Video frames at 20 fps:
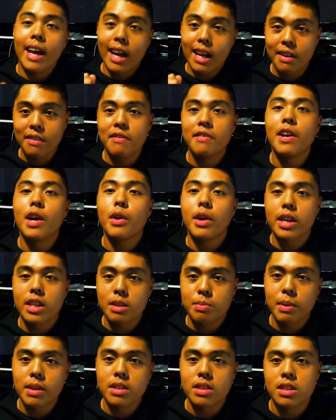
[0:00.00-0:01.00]
and very
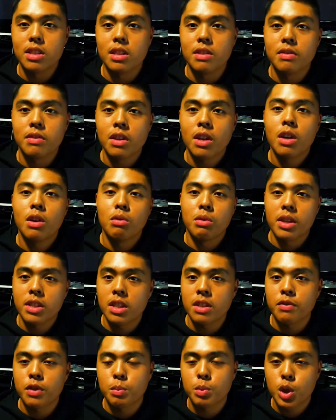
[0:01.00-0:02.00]
expensive,
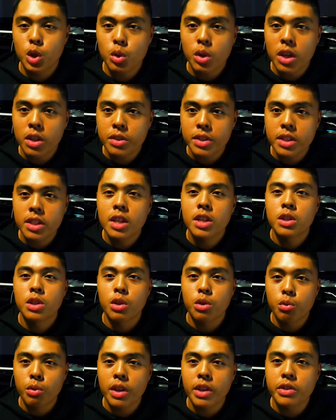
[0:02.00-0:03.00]
ranging from $200
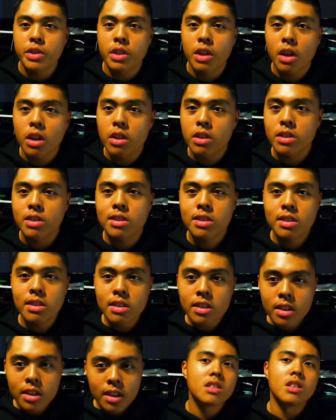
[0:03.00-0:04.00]
to $300.
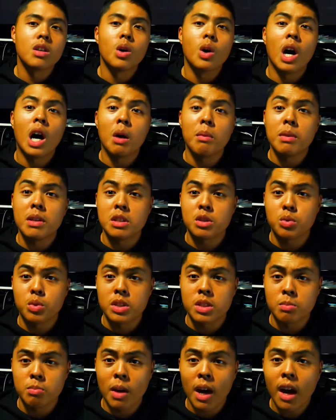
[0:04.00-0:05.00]
So how much
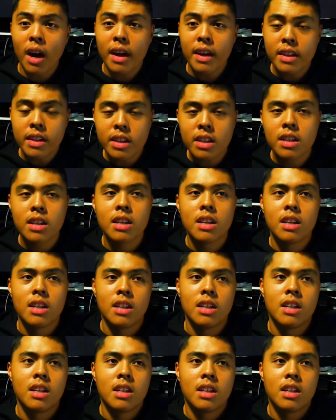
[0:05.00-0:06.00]
was mine?
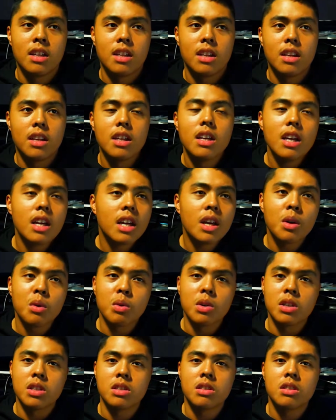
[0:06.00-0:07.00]
It
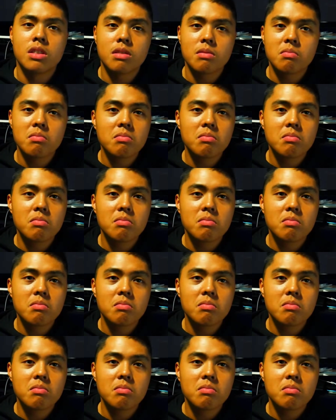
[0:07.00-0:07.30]
was